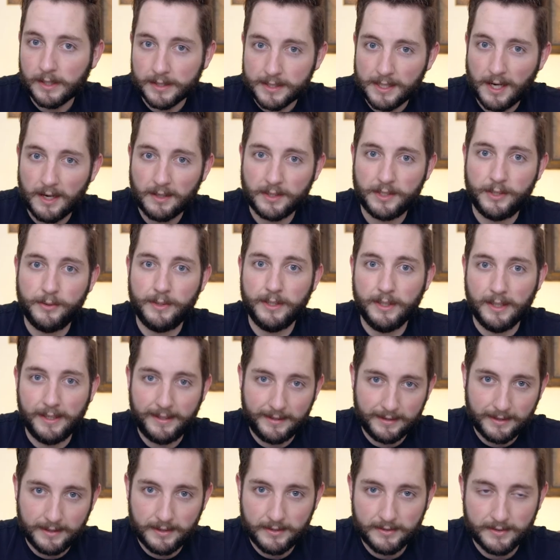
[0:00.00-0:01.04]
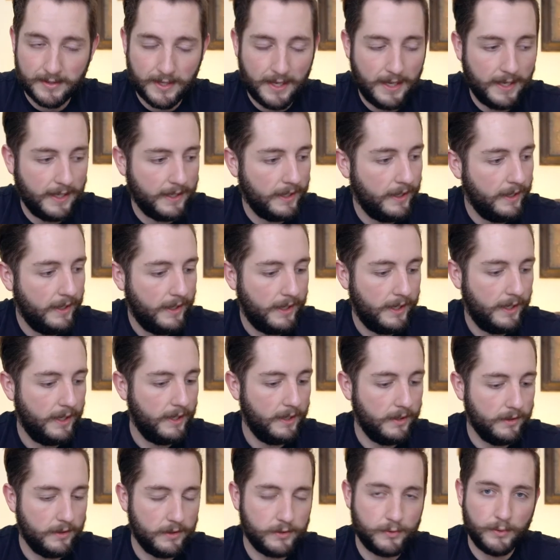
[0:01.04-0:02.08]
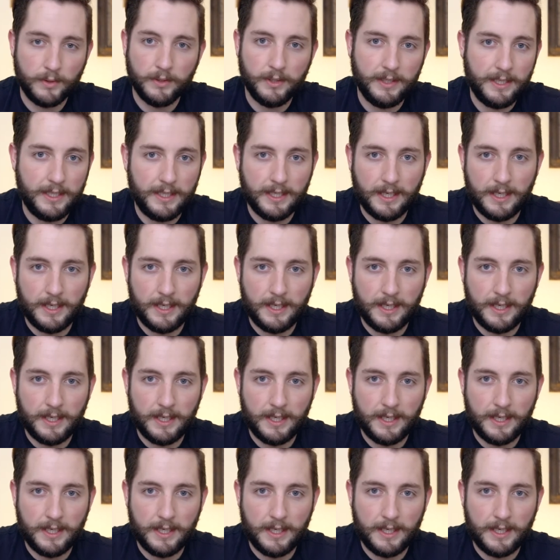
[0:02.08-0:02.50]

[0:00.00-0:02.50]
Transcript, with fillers: to talk to it like this, then there's really,